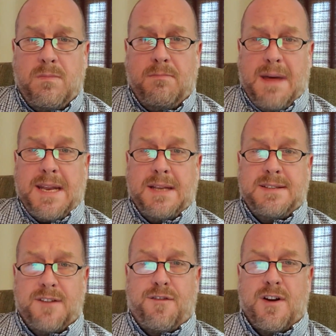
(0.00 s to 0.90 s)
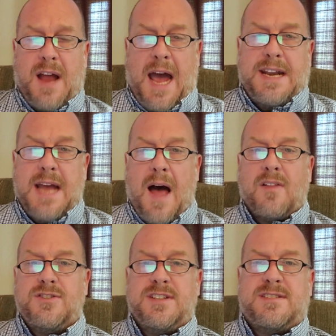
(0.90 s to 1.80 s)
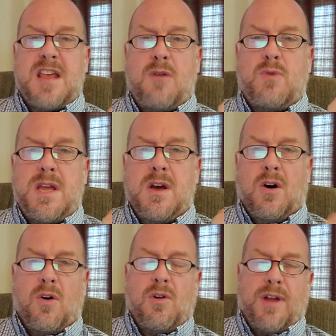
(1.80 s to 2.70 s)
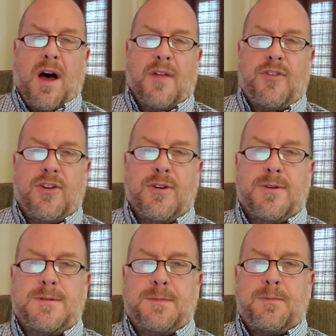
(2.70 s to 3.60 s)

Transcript: many different ideologies that we hold on to.